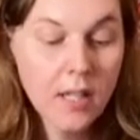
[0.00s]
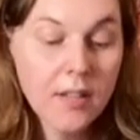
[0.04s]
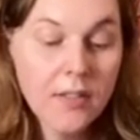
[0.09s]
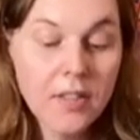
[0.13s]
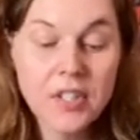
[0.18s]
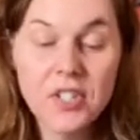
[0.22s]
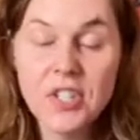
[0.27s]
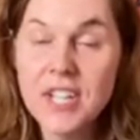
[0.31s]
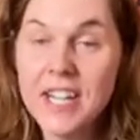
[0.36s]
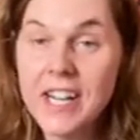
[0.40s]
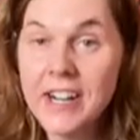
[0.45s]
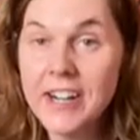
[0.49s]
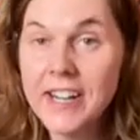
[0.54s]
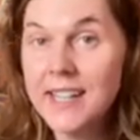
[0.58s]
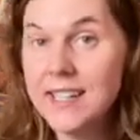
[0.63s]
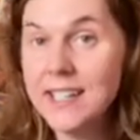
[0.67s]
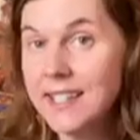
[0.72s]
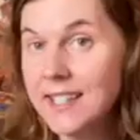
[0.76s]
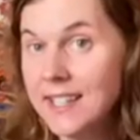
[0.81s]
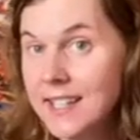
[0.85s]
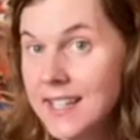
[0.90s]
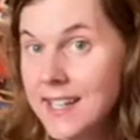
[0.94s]
The
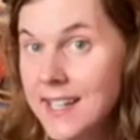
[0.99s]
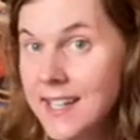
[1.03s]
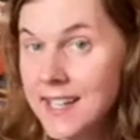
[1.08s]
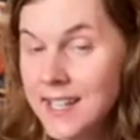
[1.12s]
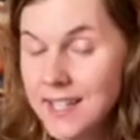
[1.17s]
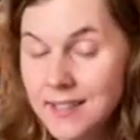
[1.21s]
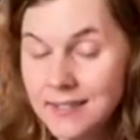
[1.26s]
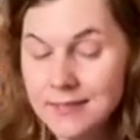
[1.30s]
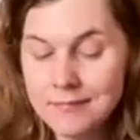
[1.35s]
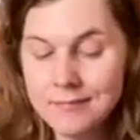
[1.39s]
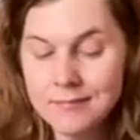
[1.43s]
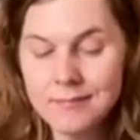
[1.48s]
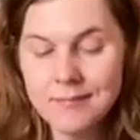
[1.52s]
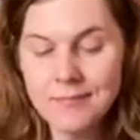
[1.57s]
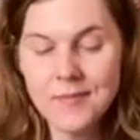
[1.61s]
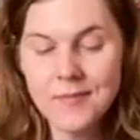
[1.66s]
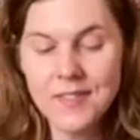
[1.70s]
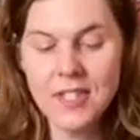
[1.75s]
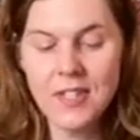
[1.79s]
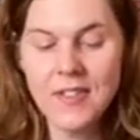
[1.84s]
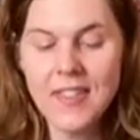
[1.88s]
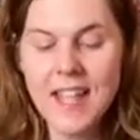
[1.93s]
Chariot again.
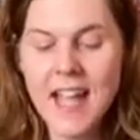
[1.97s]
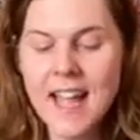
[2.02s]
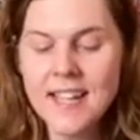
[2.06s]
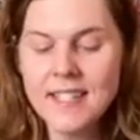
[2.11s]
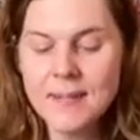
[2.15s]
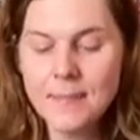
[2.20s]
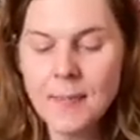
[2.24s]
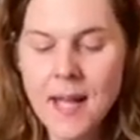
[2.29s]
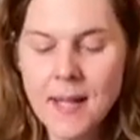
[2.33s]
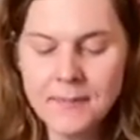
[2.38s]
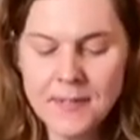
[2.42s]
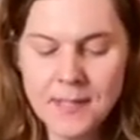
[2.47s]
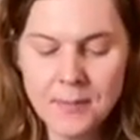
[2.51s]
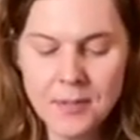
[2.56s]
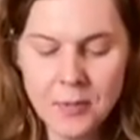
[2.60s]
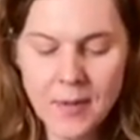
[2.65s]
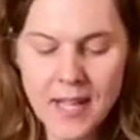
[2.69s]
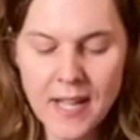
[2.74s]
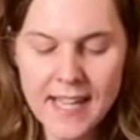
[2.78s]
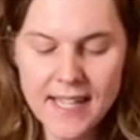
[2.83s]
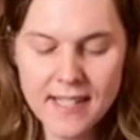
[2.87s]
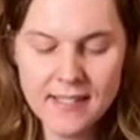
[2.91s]
So that's popped up
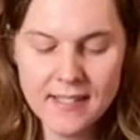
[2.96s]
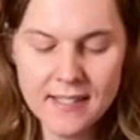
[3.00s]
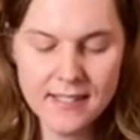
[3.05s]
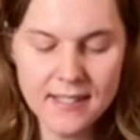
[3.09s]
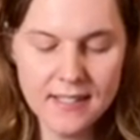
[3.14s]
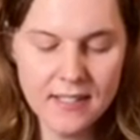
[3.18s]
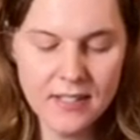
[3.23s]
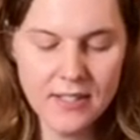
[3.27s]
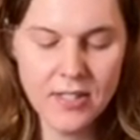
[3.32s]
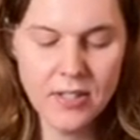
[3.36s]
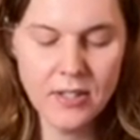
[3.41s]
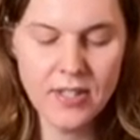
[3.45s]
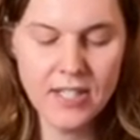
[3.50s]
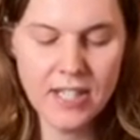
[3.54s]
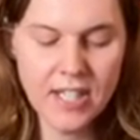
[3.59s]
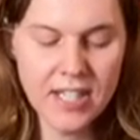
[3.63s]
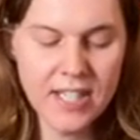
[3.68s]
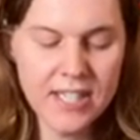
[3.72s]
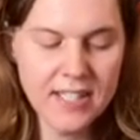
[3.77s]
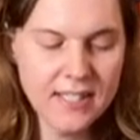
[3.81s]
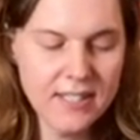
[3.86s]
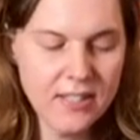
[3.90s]
twice. So
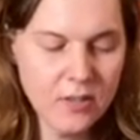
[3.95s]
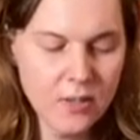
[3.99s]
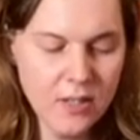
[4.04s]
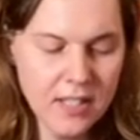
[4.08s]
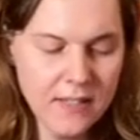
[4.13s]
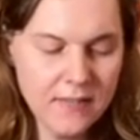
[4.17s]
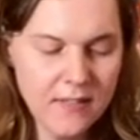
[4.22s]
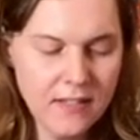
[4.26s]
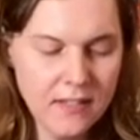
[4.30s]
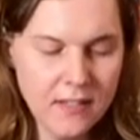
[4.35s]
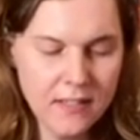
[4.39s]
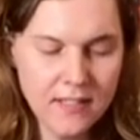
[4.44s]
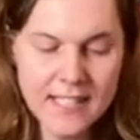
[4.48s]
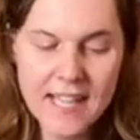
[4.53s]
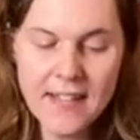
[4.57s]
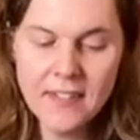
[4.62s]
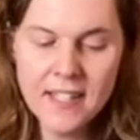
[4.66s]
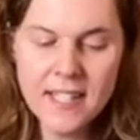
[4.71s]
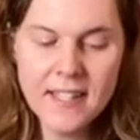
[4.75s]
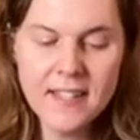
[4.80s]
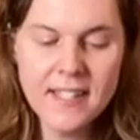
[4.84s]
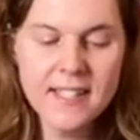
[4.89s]
there is sort of
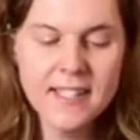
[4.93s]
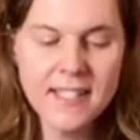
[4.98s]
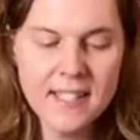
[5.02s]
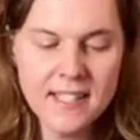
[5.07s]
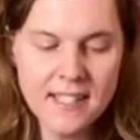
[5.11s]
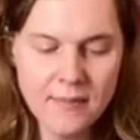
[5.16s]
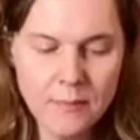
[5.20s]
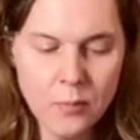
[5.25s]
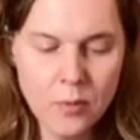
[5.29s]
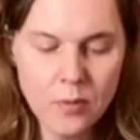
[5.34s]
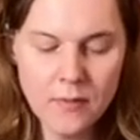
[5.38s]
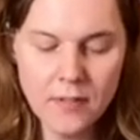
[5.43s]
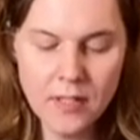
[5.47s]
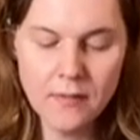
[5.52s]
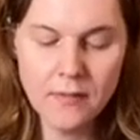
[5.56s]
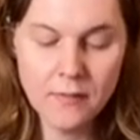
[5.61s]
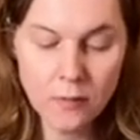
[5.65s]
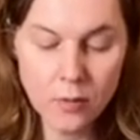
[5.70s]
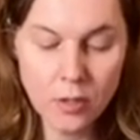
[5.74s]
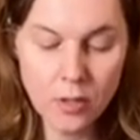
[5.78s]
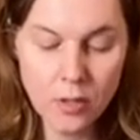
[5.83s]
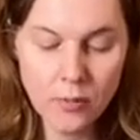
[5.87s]
definitely the sense of moving
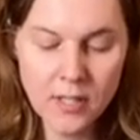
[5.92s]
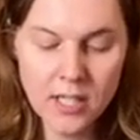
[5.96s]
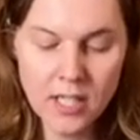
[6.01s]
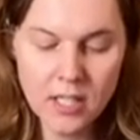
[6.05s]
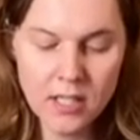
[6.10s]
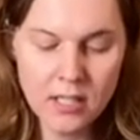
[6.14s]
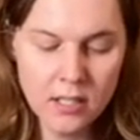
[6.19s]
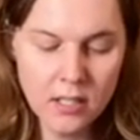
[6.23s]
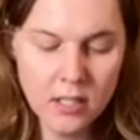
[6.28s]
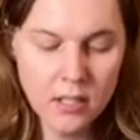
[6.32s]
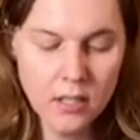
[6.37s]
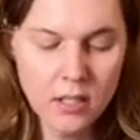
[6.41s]
forward.